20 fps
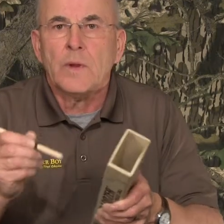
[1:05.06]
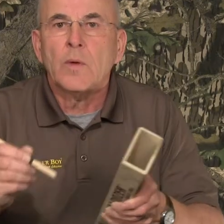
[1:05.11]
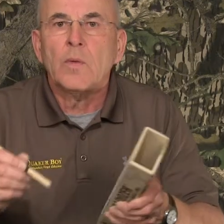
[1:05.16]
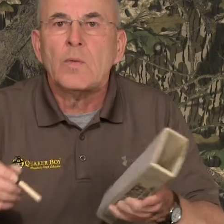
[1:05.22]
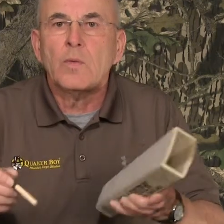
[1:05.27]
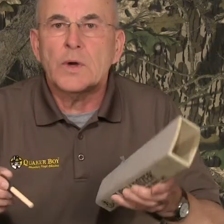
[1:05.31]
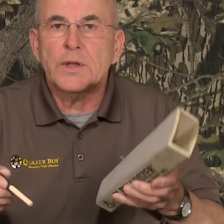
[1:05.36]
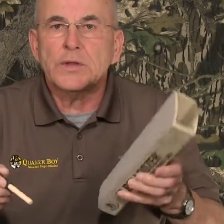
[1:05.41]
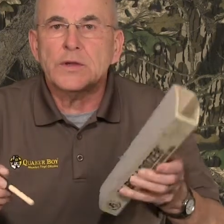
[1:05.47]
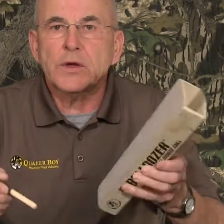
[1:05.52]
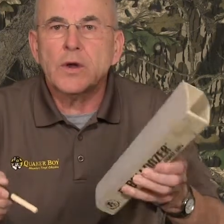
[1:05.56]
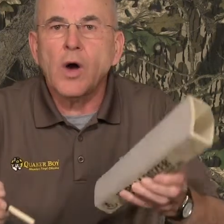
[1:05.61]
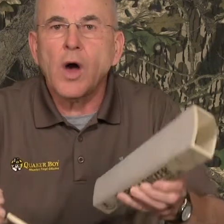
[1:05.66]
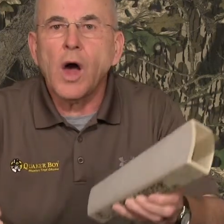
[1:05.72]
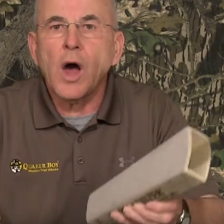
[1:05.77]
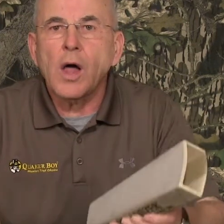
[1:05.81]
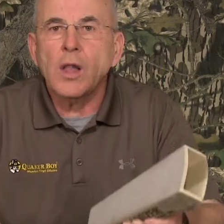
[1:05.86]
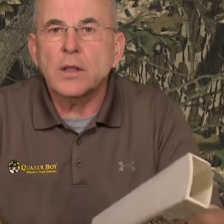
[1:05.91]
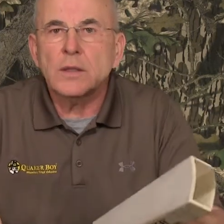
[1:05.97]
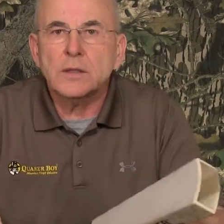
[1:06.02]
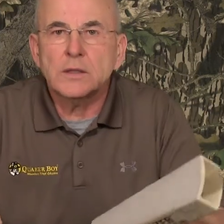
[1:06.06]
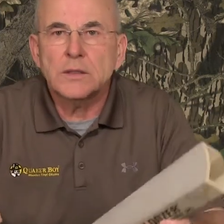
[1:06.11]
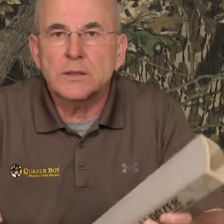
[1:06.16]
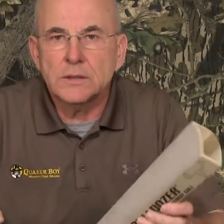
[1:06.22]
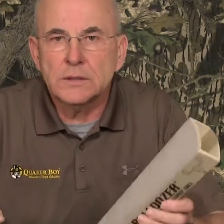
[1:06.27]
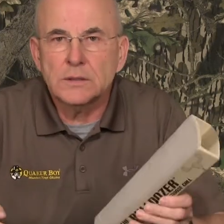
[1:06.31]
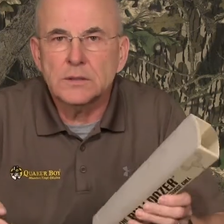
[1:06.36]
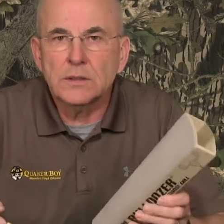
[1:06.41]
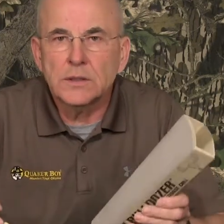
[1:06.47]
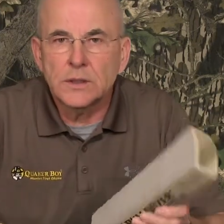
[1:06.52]
when the call
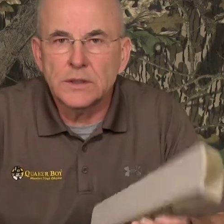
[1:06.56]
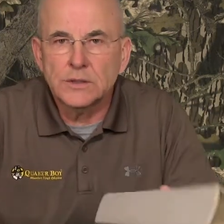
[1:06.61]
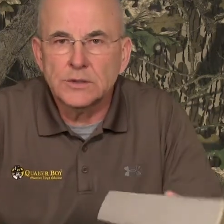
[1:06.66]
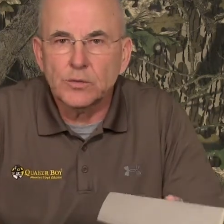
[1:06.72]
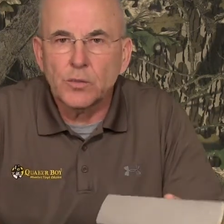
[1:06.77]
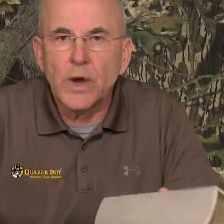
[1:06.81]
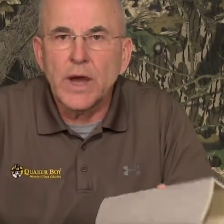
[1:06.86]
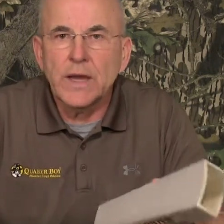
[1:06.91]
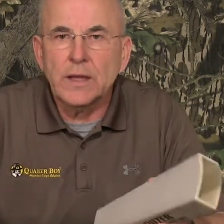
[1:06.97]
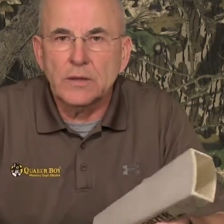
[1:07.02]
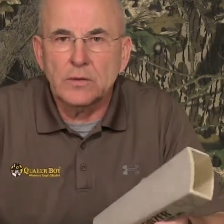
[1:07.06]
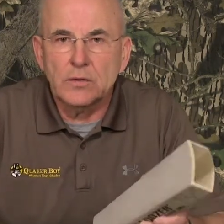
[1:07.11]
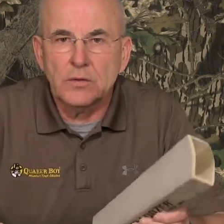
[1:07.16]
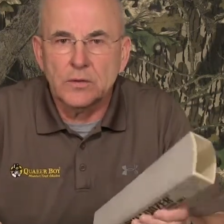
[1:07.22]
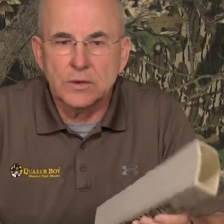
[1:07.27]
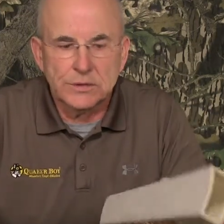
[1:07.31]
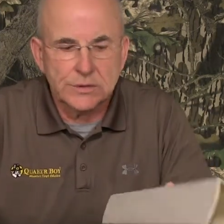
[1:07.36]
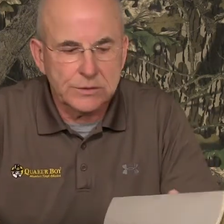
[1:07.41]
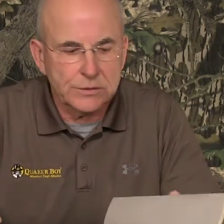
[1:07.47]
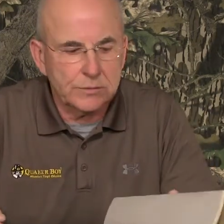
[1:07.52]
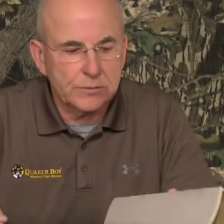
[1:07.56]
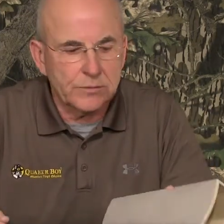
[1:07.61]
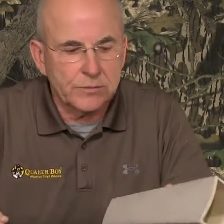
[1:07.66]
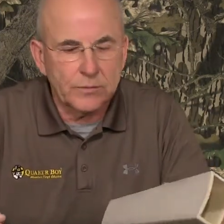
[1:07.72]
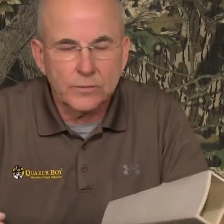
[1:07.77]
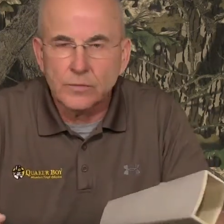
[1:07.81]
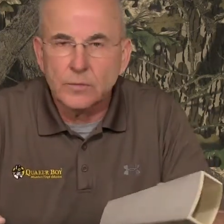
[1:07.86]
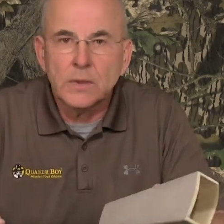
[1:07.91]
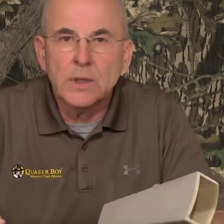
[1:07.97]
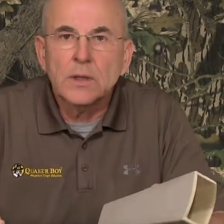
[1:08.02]
is wet or is
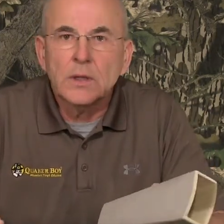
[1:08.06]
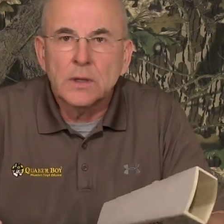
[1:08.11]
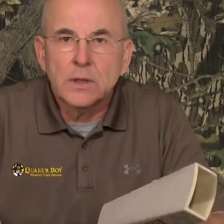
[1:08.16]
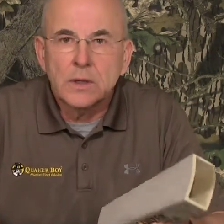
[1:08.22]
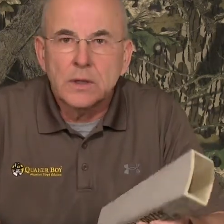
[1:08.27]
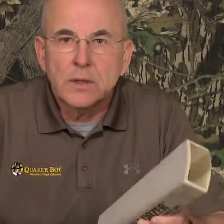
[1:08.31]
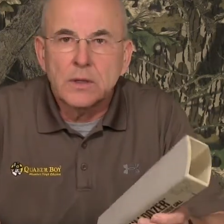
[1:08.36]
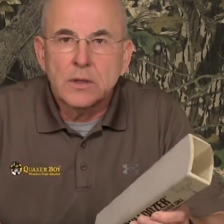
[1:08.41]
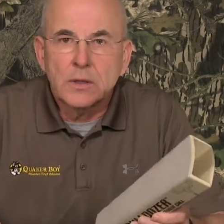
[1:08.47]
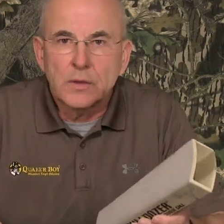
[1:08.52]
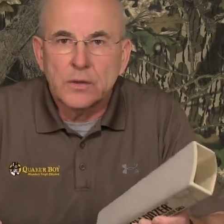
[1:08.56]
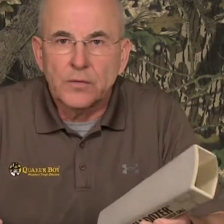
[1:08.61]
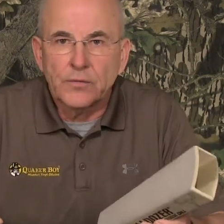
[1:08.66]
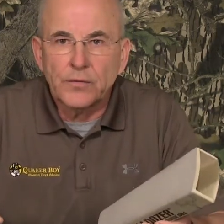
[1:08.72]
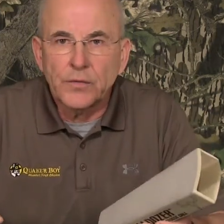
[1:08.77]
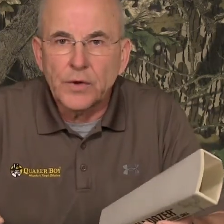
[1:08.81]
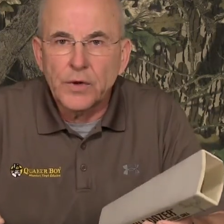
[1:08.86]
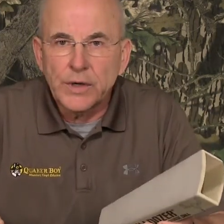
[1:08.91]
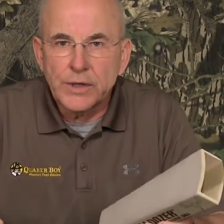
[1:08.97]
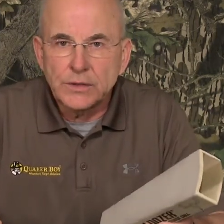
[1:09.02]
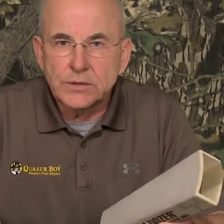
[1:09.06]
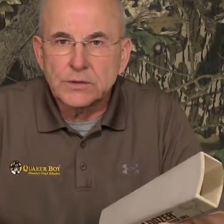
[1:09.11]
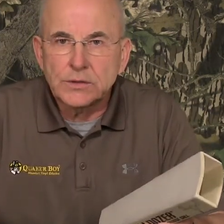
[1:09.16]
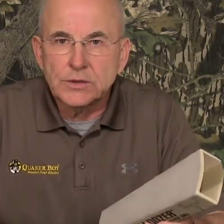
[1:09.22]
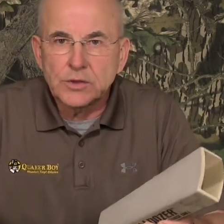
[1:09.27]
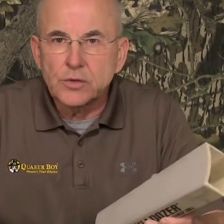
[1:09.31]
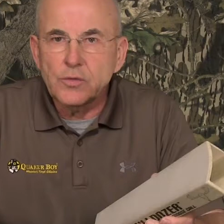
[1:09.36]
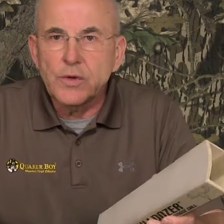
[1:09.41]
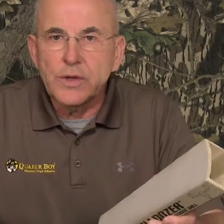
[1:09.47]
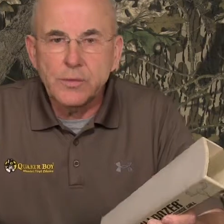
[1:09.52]
a very
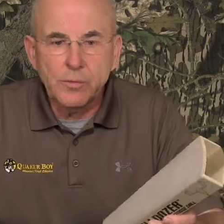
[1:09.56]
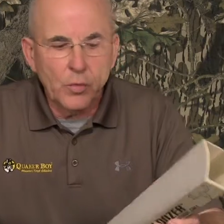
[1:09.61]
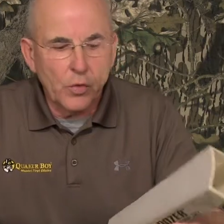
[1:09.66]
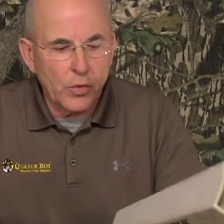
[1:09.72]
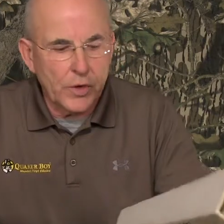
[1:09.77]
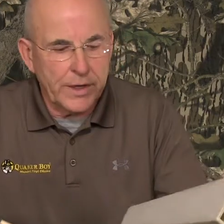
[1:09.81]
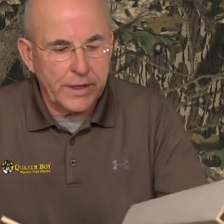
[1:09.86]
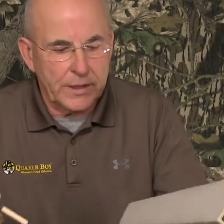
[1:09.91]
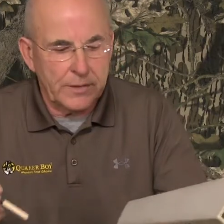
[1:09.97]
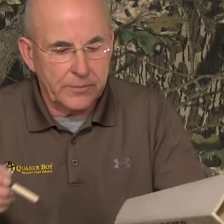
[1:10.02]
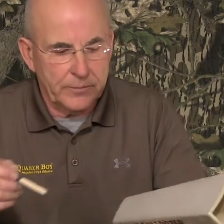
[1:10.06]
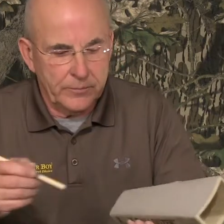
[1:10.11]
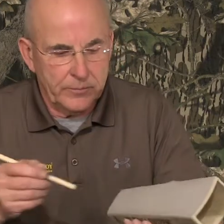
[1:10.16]
dewy morning.